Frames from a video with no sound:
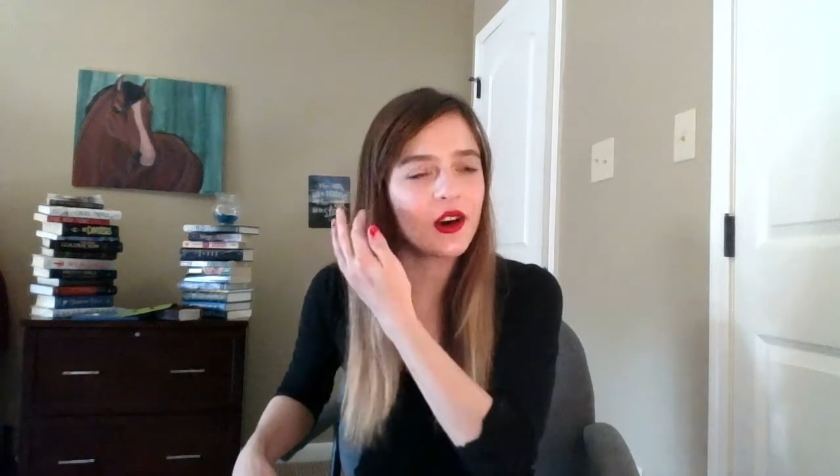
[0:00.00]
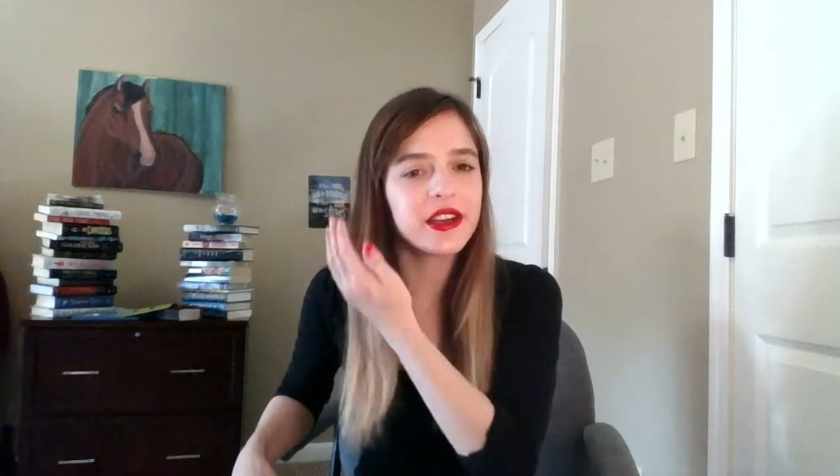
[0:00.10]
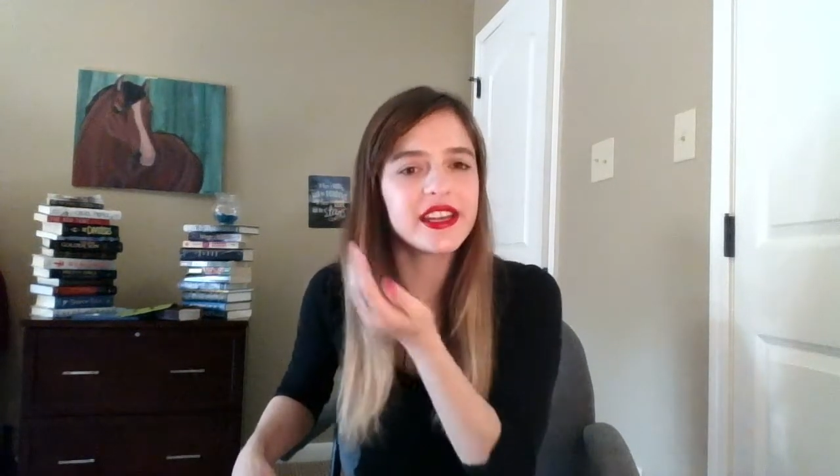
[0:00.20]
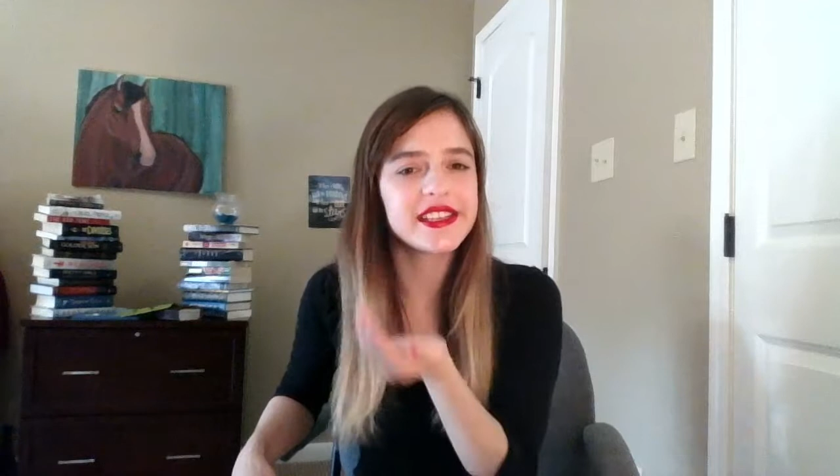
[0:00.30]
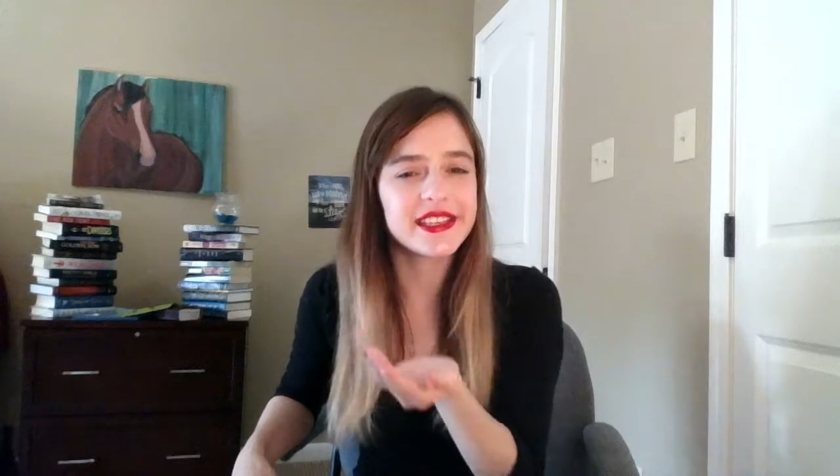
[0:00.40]

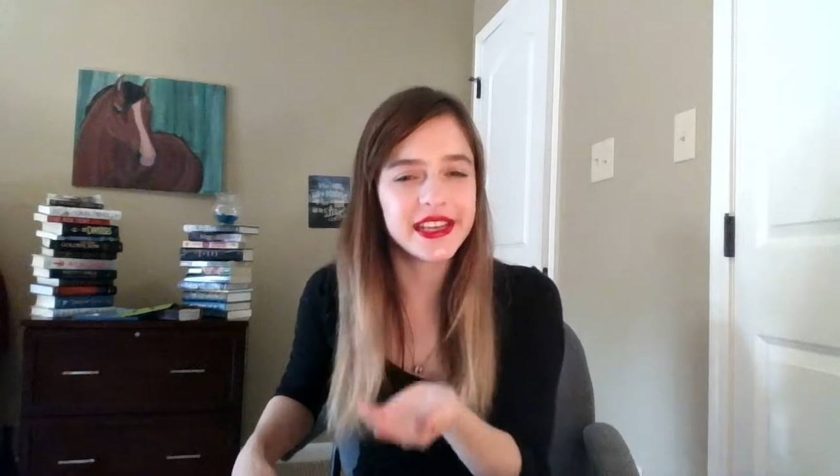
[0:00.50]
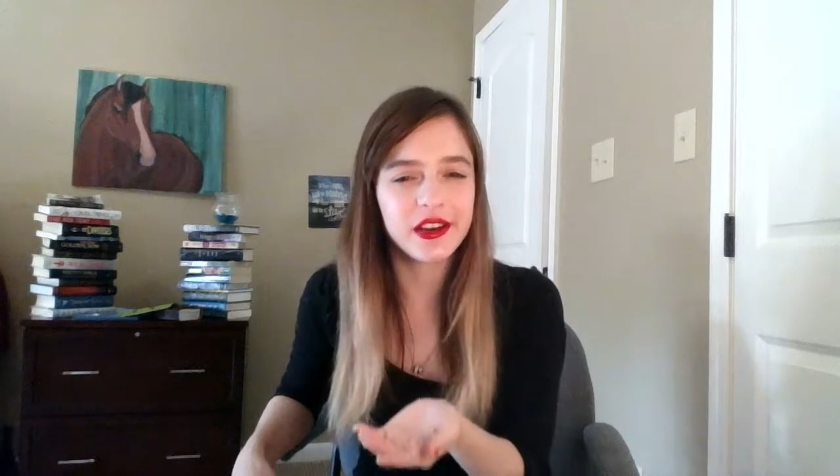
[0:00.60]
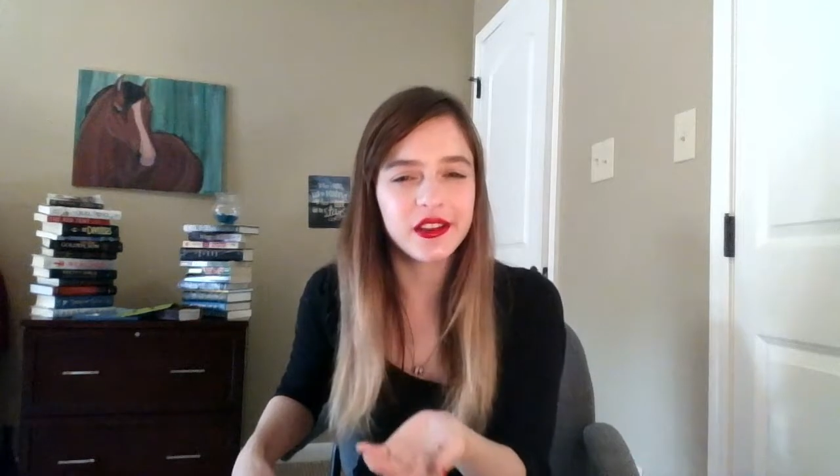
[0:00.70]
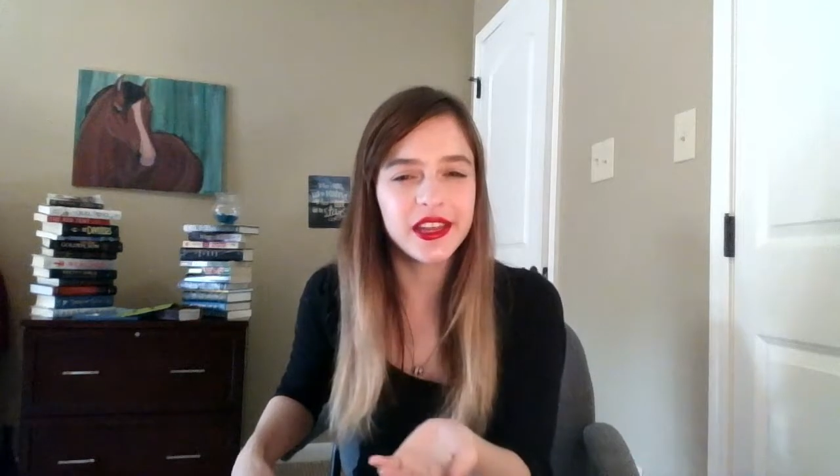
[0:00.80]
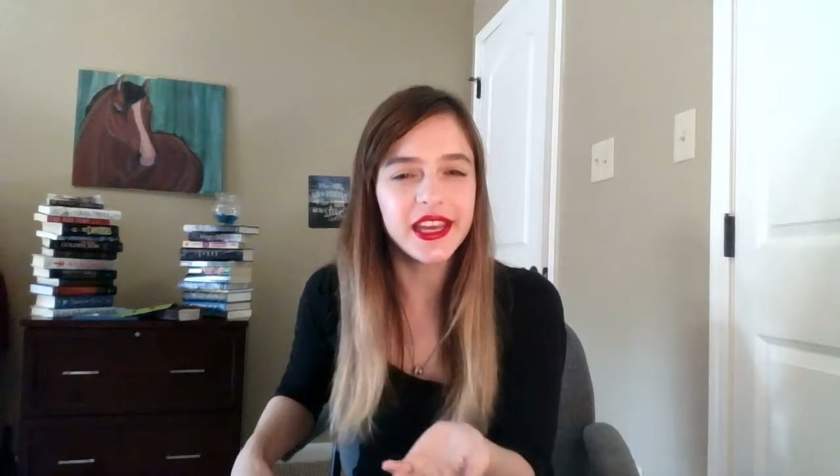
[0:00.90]

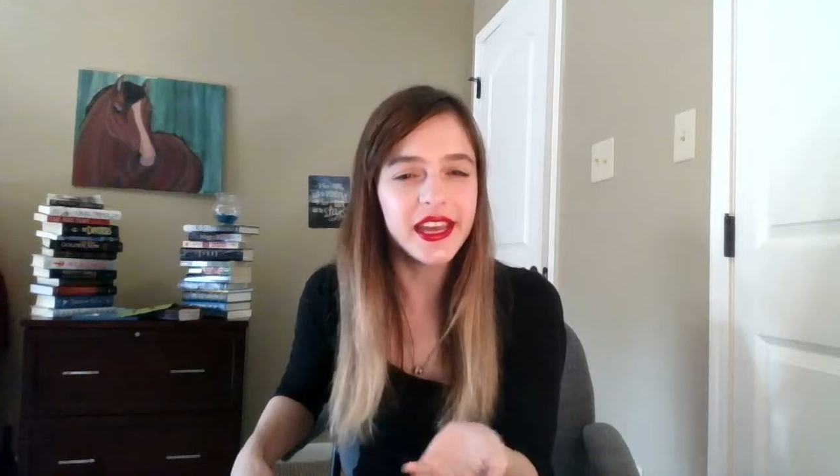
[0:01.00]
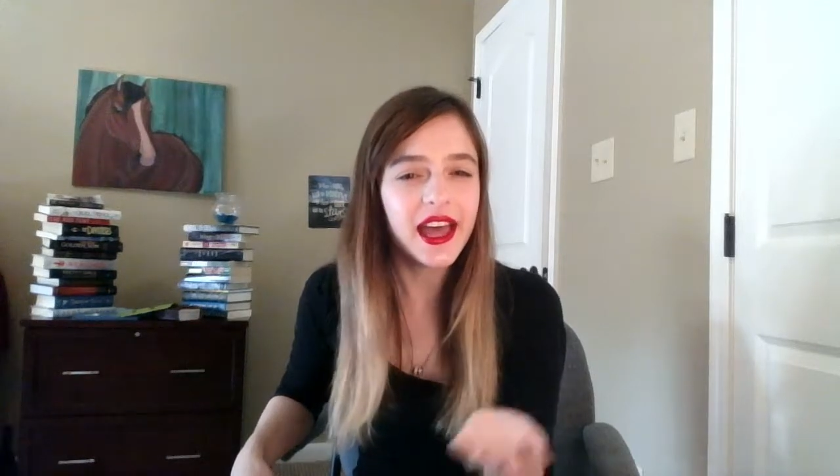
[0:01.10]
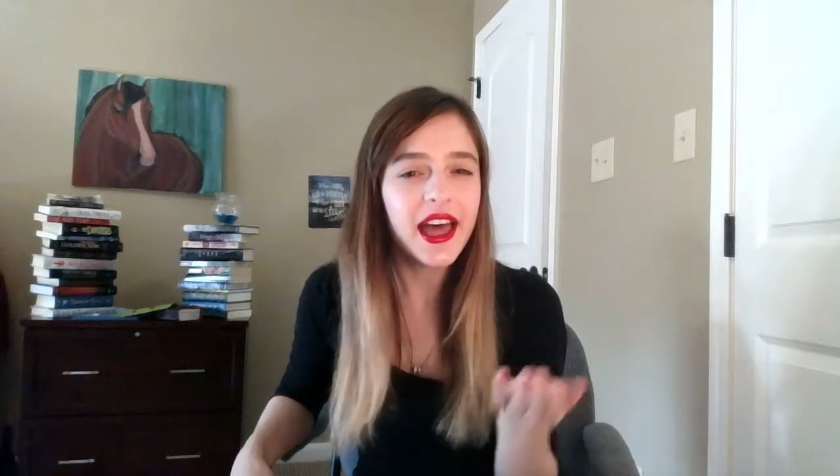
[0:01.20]
unnecessarily.